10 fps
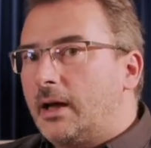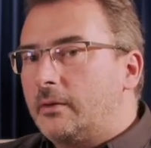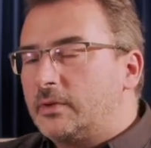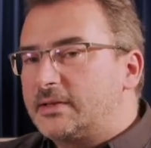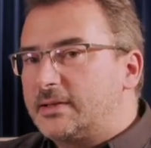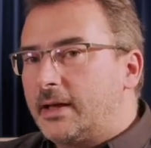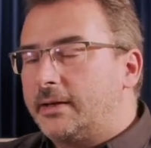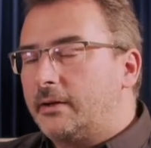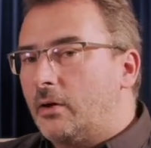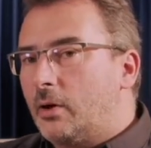I will
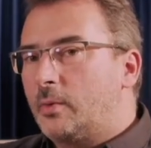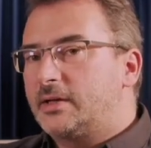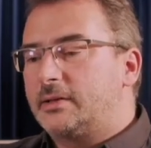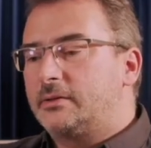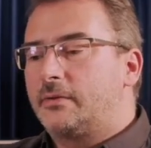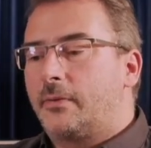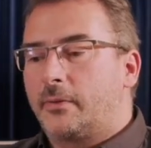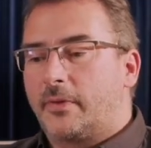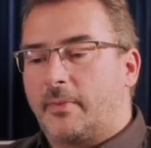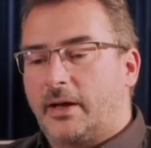say always
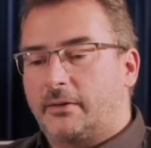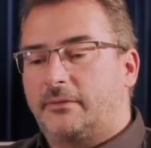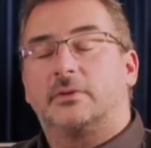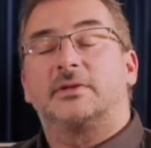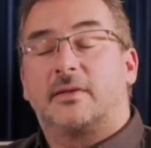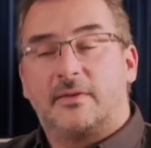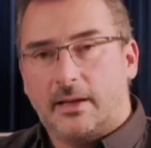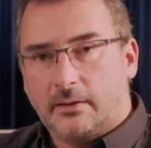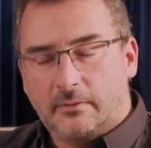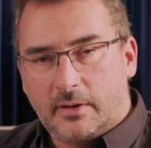through the microphones,
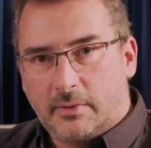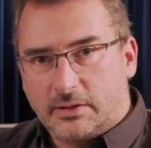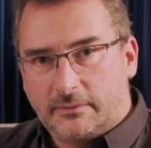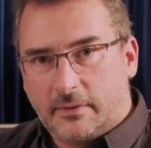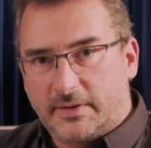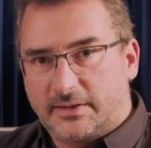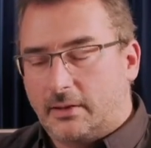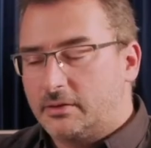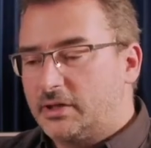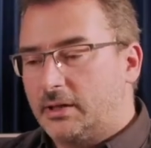thank you very much for the
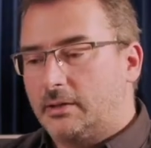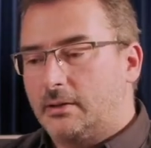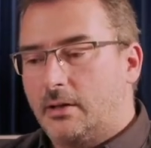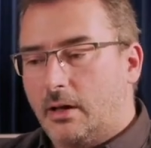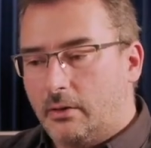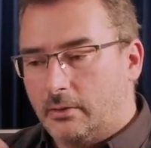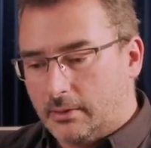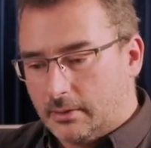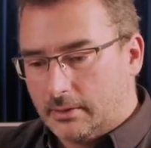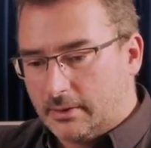sound check.
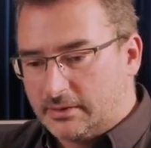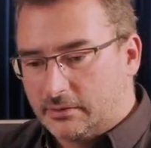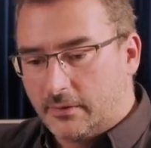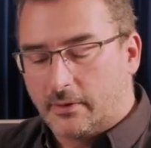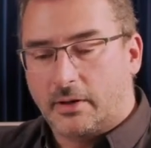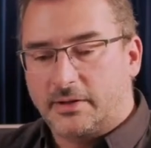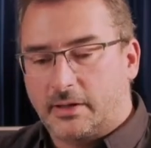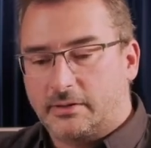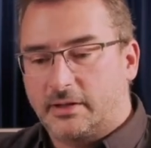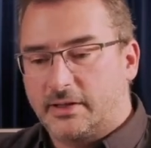Now to the
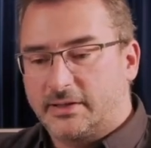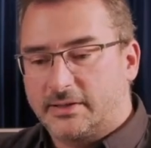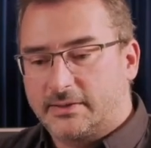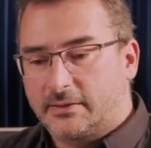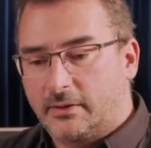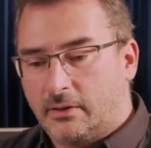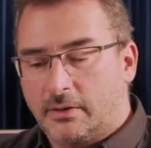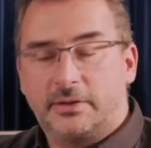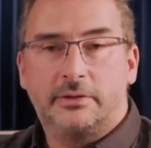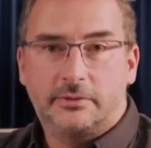conductor, it is
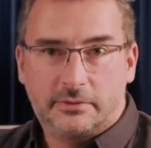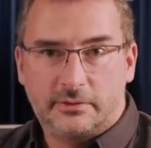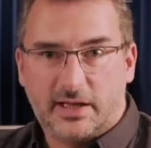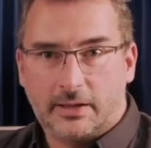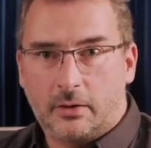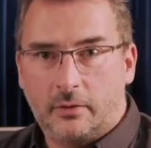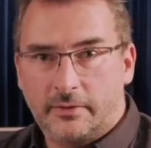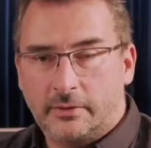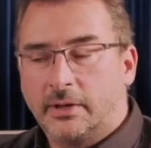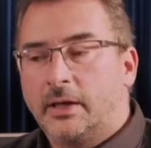on you to take
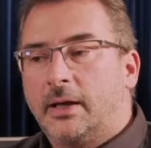over.